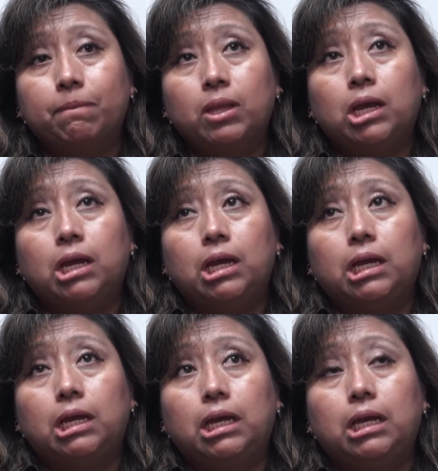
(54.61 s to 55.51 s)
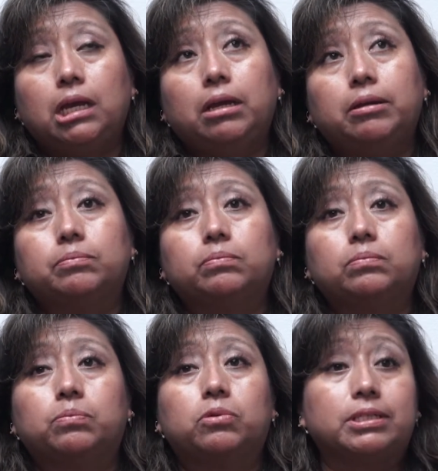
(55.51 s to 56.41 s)
He's worked at Legacy
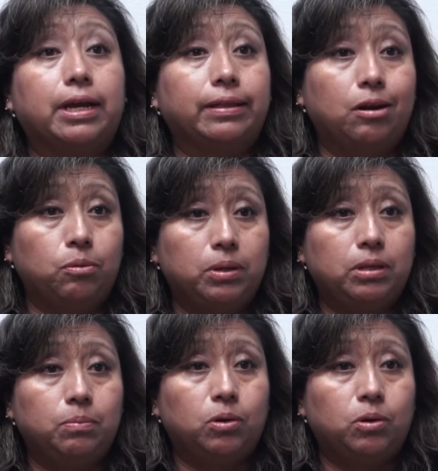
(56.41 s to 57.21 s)
Farms for seven years